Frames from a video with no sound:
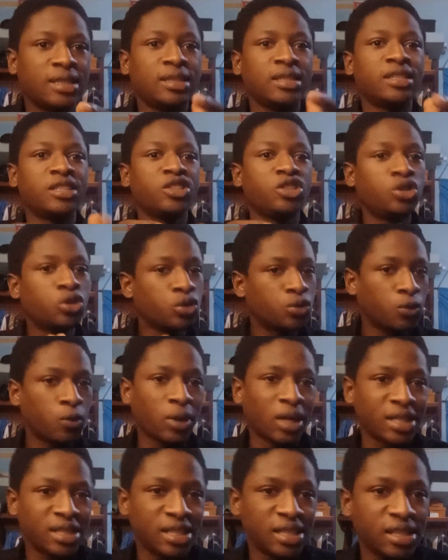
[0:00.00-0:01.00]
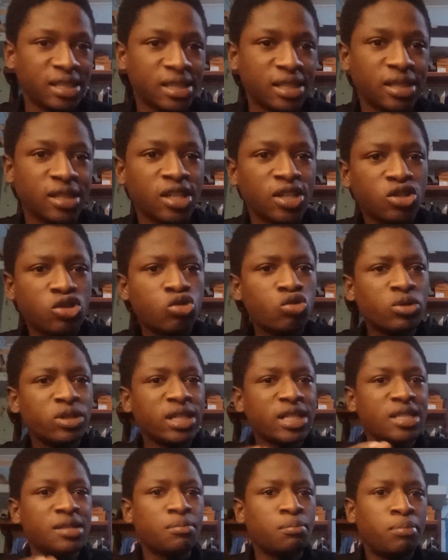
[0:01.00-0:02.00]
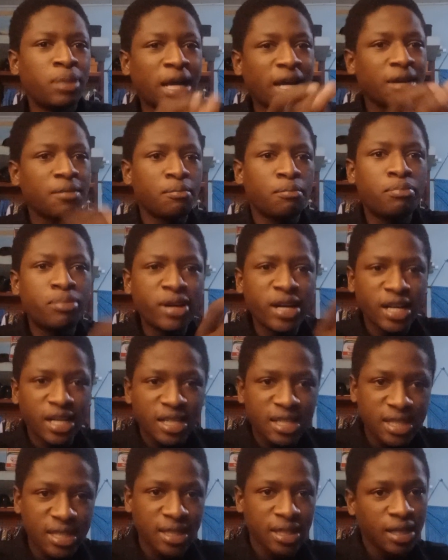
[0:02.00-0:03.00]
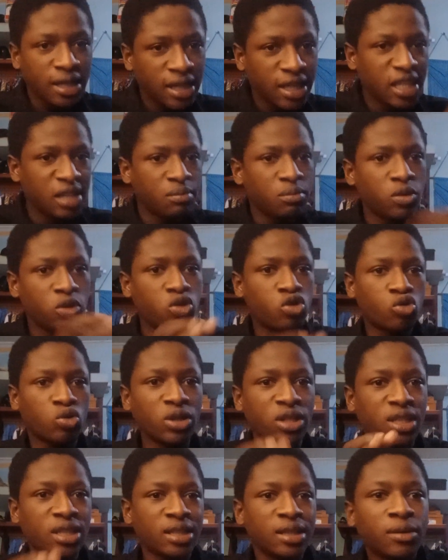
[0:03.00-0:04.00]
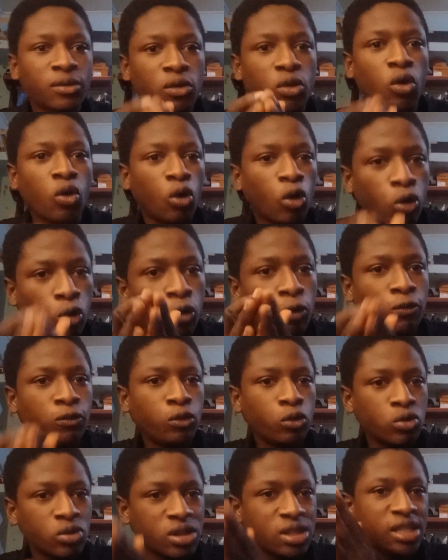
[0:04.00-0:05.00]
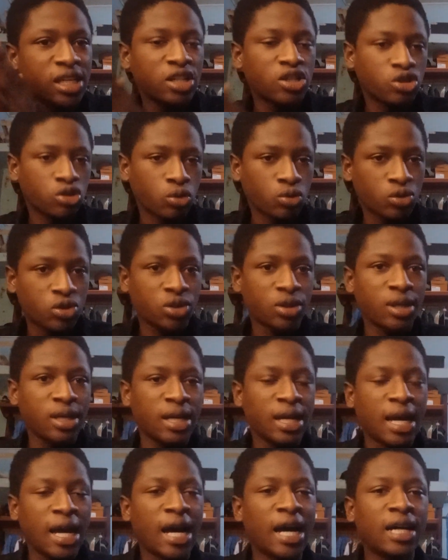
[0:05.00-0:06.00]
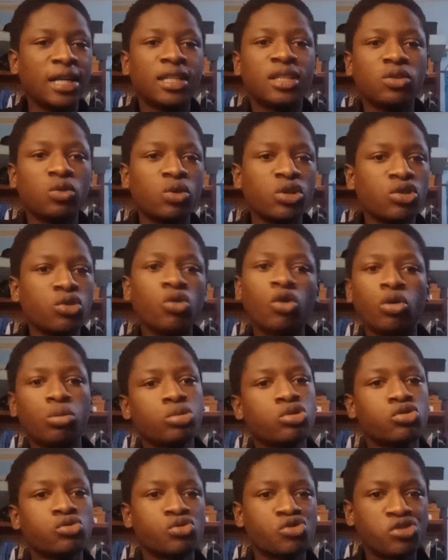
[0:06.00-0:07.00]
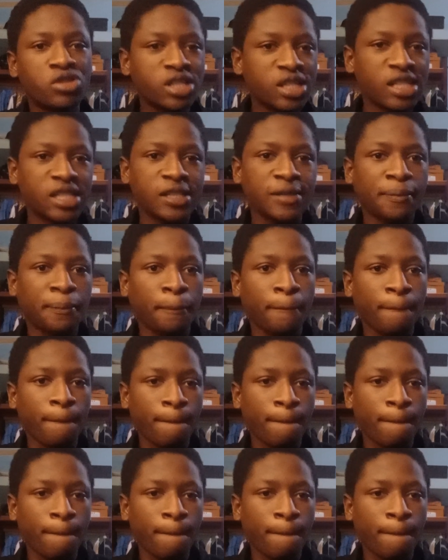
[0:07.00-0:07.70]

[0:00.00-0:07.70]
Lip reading: reduced volatility. So there's black breaks in between all of those sections. And when you come to trading